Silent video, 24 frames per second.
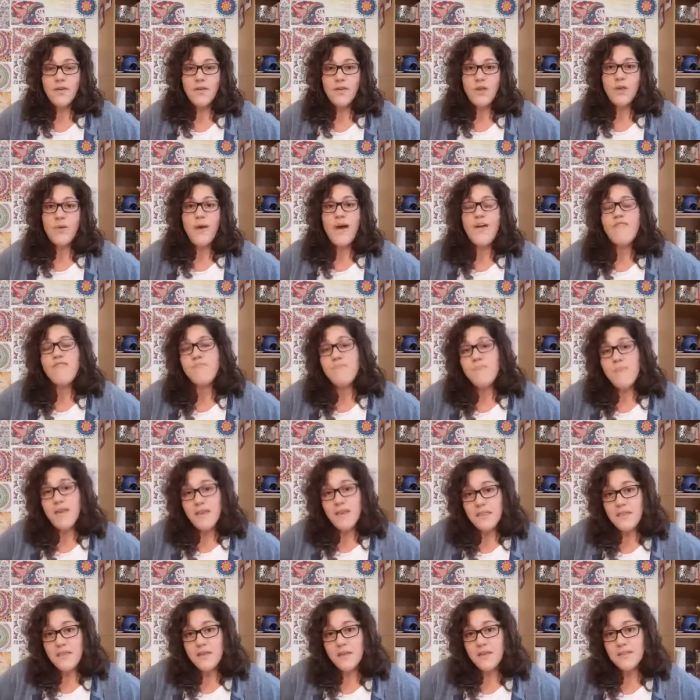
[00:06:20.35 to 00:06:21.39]
You have
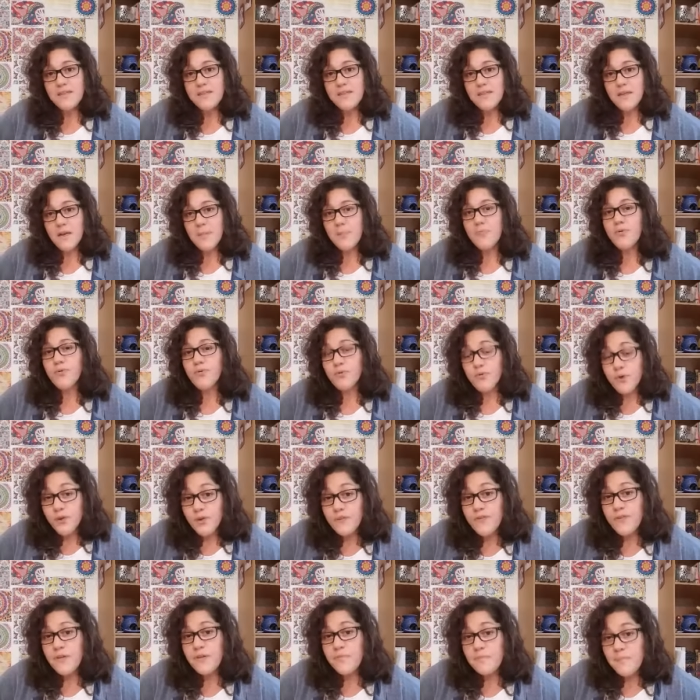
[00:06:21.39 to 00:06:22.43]
methods that are
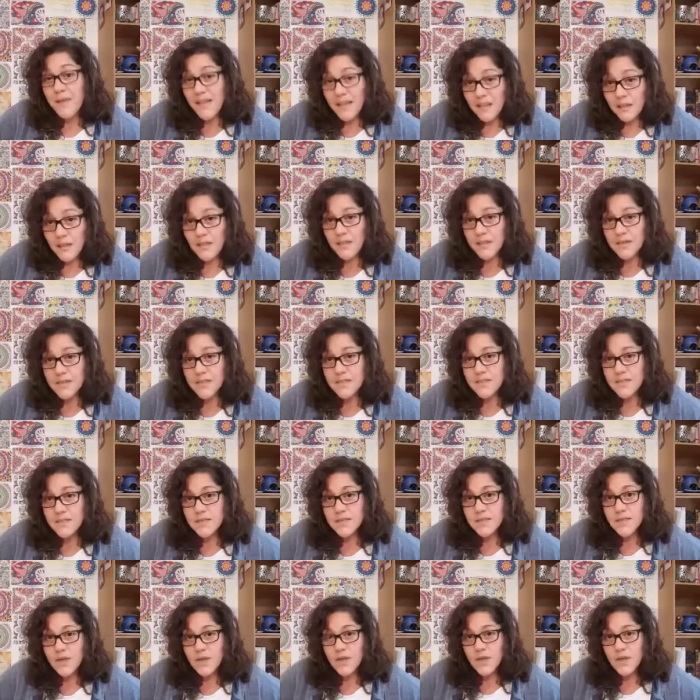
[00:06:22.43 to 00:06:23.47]
proven
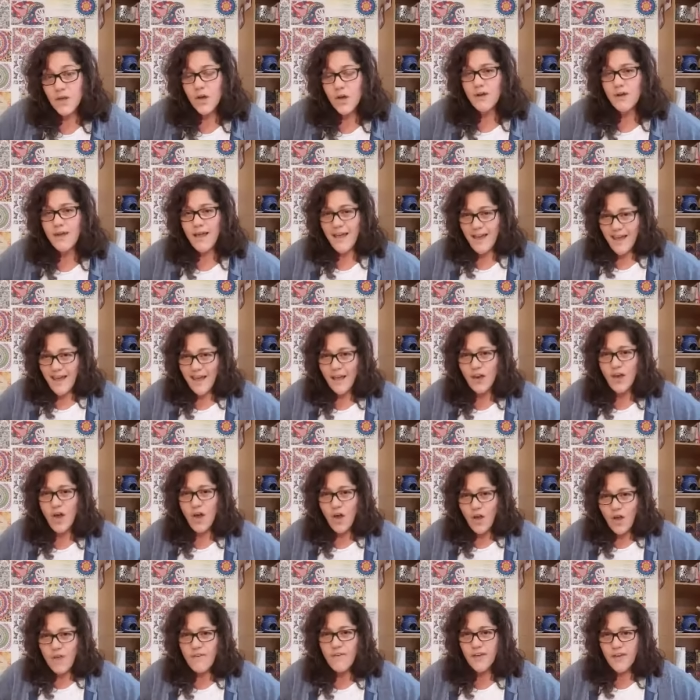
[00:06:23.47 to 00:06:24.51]
methods on how to
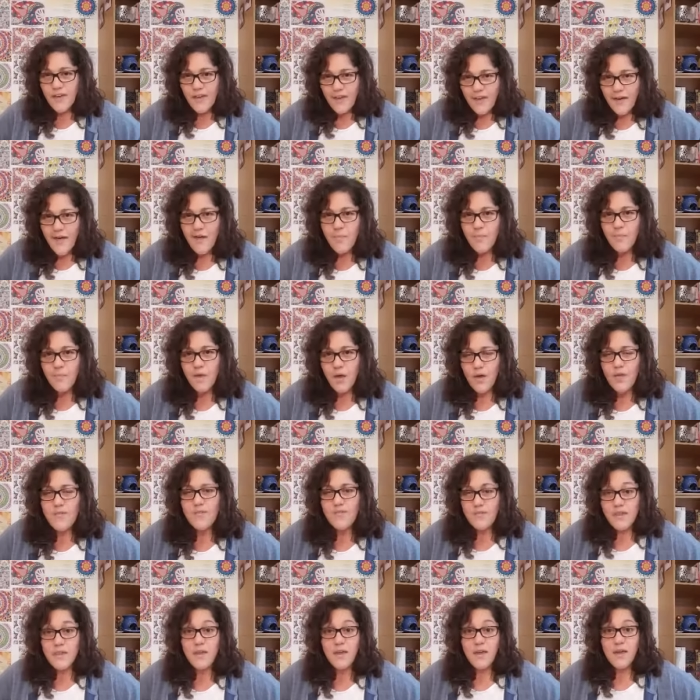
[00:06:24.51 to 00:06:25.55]
overcome
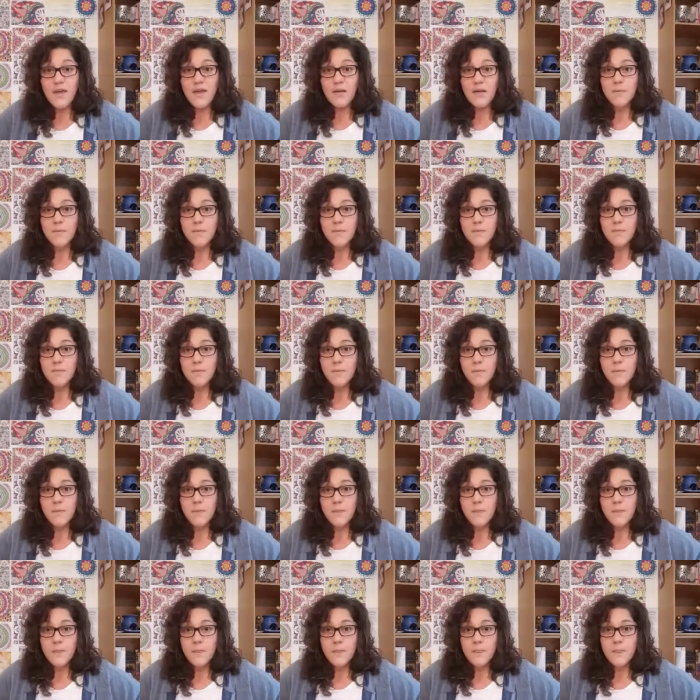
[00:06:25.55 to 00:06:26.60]
overthinking,
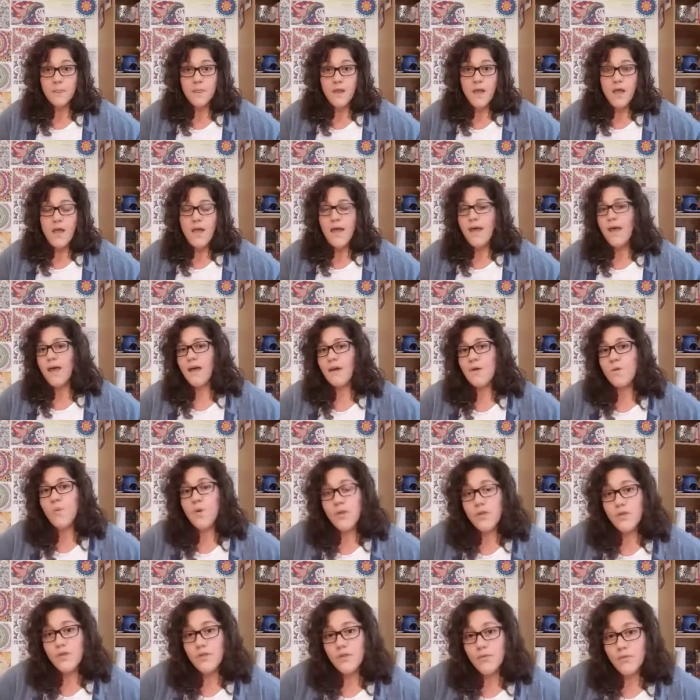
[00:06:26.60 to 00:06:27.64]
how to
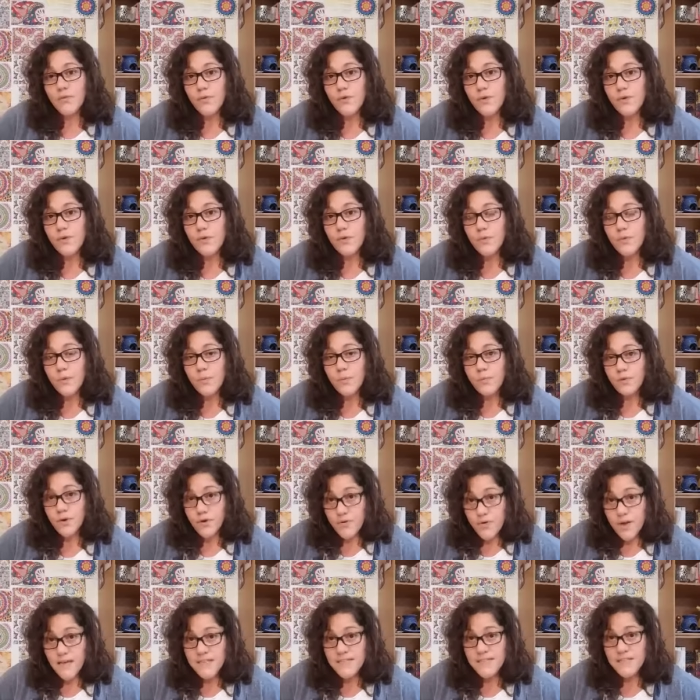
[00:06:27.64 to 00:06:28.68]
work through
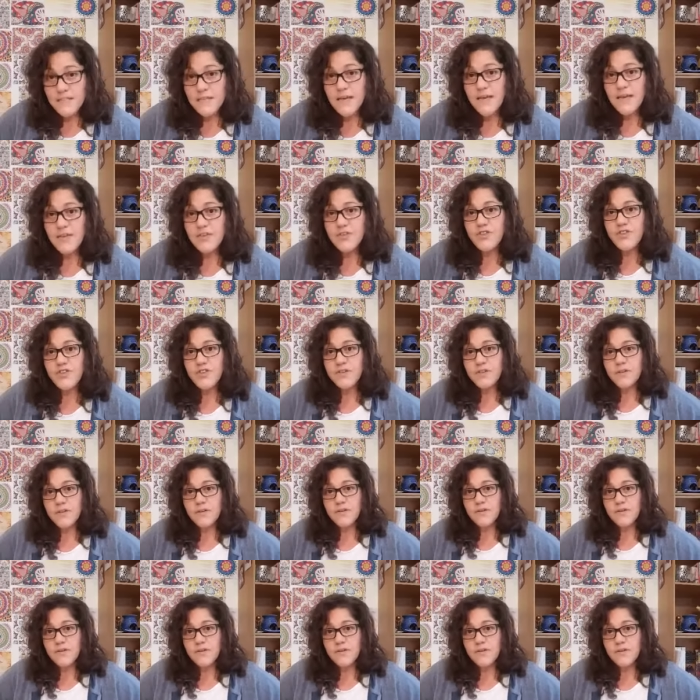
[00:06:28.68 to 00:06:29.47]
procrastination.